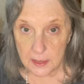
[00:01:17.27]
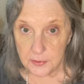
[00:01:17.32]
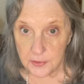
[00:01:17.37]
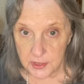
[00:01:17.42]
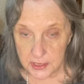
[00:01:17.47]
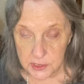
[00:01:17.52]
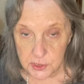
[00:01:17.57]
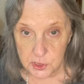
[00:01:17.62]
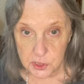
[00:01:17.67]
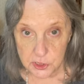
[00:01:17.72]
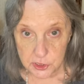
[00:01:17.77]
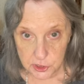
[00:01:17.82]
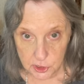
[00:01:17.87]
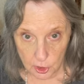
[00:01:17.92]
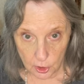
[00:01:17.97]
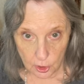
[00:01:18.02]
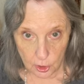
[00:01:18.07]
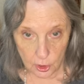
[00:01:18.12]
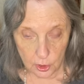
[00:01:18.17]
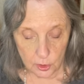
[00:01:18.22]
This is
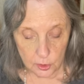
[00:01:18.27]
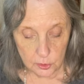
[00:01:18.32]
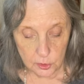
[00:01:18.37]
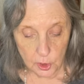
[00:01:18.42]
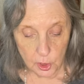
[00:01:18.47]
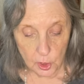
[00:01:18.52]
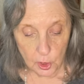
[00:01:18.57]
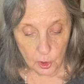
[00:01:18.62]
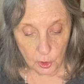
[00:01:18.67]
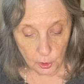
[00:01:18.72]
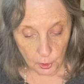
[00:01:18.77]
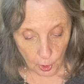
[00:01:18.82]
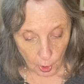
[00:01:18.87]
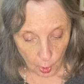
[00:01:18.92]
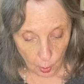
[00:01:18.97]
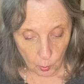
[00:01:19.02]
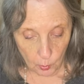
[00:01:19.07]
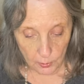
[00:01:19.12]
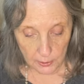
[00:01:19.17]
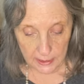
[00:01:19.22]
called
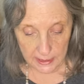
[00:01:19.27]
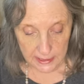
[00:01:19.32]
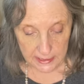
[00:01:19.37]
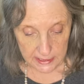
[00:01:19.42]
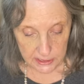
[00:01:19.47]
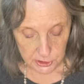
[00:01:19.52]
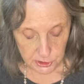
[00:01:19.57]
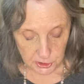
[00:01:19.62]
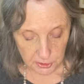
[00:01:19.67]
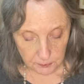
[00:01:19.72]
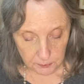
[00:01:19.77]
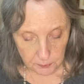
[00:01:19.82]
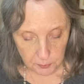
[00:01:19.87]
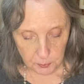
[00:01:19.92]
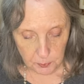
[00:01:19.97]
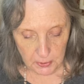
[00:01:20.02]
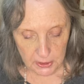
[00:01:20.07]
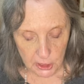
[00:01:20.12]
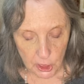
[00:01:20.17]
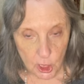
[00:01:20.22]
Lower Egypt
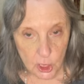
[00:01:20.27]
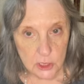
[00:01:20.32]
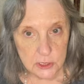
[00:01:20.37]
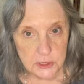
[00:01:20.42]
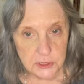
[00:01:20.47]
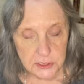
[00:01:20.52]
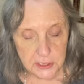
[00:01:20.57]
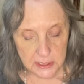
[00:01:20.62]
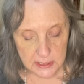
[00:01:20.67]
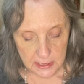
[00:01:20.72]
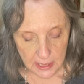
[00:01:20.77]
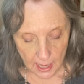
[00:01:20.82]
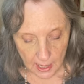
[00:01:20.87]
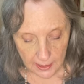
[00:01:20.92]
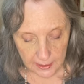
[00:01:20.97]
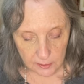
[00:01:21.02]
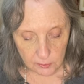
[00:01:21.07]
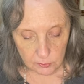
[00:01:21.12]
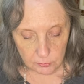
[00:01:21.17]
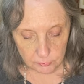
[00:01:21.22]
because the
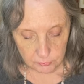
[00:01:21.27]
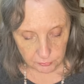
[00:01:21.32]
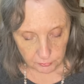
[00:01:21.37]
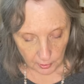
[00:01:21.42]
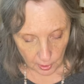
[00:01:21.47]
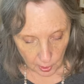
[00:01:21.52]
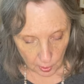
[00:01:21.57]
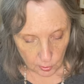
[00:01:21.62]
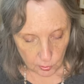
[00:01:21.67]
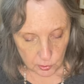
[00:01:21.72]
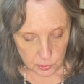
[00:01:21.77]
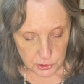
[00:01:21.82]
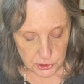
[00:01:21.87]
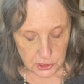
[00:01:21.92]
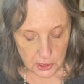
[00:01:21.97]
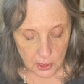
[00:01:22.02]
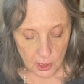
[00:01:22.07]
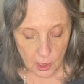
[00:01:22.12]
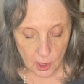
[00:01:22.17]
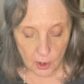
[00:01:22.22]
Nile
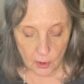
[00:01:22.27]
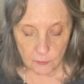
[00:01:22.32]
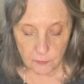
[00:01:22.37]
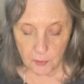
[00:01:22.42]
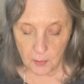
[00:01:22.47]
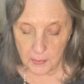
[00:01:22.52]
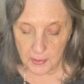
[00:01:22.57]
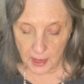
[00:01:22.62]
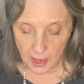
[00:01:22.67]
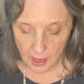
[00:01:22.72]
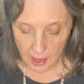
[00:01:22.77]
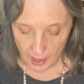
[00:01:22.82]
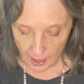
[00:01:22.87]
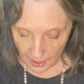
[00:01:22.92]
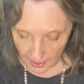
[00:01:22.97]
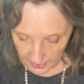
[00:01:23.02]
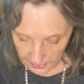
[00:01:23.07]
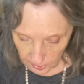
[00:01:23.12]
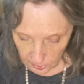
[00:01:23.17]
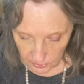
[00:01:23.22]
flows from the
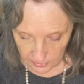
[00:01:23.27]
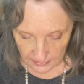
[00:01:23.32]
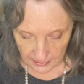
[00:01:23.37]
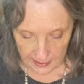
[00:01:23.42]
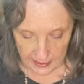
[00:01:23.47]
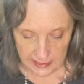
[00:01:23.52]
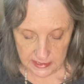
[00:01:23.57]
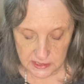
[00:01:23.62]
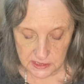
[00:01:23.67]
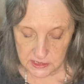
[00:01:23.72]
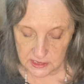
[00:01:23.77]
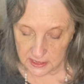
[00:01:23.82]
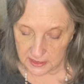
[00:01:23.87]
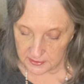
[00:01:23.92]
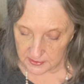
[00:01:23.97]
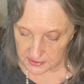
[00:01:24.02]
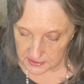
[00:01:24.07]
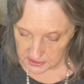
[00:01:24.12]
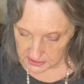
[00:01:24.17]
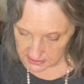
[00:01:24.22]
higher lands
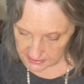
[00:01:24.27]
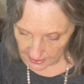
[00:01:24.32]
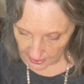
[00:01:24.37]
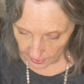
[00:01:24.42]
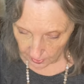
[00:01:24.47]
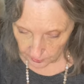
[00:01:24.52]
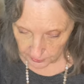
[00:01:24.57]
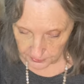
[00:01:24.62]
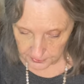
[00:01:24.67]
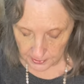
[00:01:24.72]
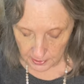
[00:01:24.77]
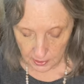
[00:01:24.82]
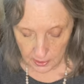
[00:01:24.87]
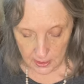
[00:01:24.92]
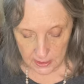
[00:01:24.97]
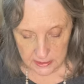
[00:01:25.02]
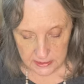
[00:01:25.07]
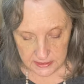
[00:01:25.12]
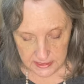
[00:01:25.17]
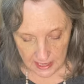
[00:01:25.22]
in the south
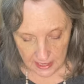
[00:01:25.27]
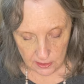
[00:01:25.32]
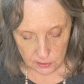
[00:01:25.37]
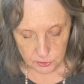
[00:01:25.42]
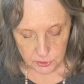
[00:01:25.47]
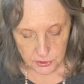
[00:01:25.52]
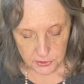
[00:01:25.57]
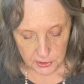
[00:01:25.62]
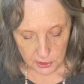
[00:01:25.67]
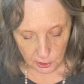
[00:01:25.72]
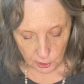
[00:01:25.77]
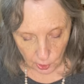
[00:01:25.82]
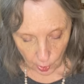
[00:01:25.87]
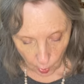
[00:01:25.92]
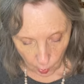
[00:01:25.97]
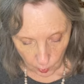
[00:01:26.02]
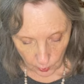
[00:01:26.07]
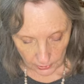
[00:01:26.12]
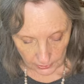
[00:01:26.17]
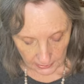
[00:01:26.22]
down to the
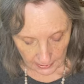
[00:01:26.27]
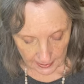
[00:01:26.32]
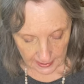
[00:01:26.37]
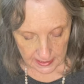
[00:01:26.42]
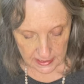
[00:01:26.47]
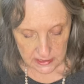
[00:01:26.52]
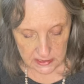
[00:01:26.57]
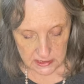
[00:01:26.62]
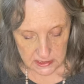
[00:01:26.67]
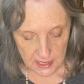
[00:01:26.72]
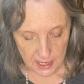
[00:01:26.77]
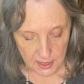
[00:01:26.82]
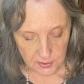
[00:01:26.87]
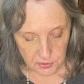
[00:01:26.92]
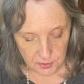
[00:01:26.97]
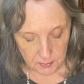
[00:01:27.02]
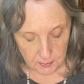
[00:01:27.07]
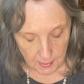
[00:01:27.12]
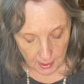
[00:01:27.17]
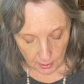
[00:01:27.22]
lower lands at
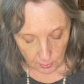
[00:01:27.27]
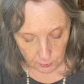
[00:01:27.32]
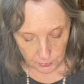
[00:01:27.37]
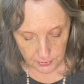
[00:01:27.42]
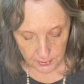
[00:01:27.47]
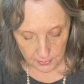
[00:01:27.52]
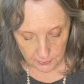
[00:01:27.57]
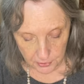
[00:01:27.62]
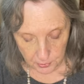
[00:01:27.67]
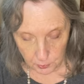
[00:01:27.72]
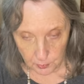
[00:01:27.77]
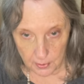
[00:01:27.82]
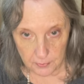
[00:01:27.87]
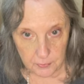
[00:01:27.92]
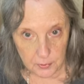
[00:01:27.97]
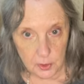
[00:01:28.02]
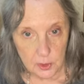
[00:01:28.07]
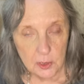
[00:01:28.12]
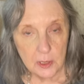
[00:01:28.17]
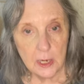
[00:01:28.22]
the mouth of the
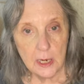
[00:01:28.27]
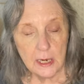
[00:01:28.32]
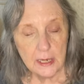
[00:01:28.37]
river.